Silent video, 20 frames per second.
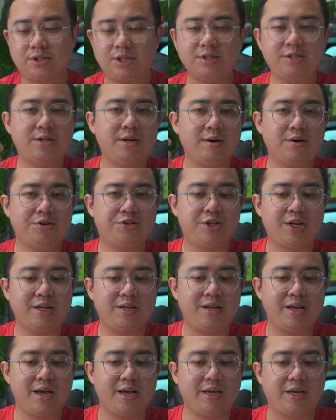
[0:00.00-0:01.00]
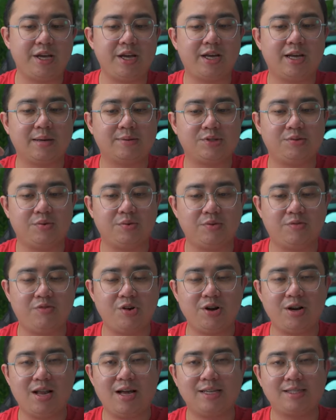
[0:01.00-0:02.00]
since they are JDA keycaps, you will
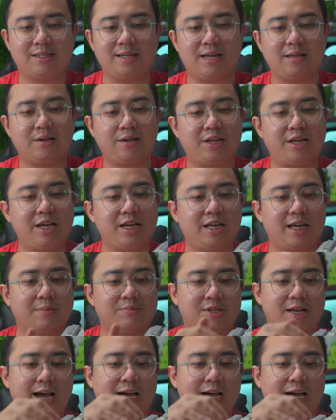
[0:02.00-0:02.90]
realize that the keycaps